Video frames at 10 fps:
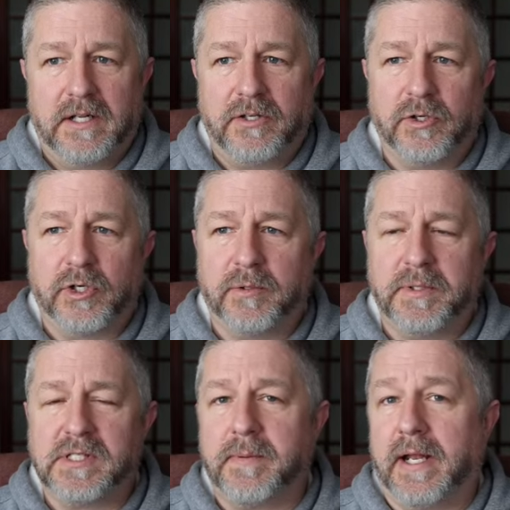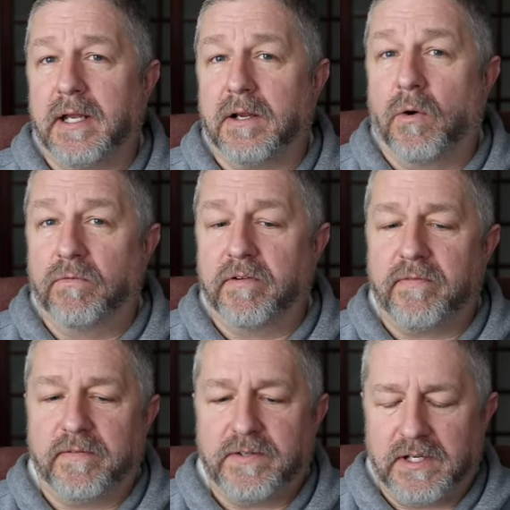you could be spending over
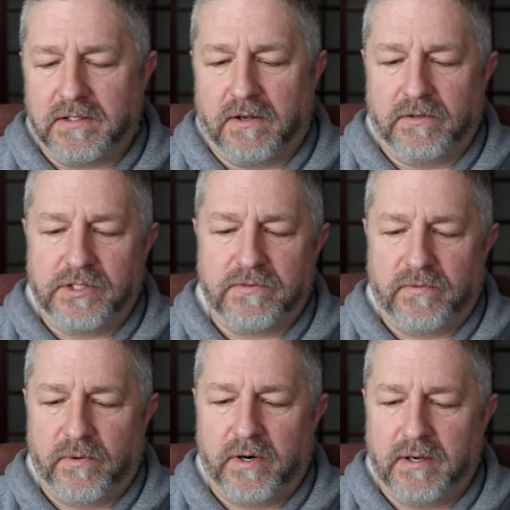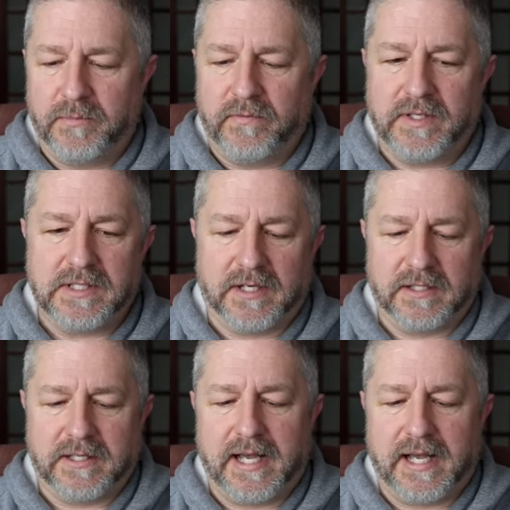fifteen dollars for a movie ticket.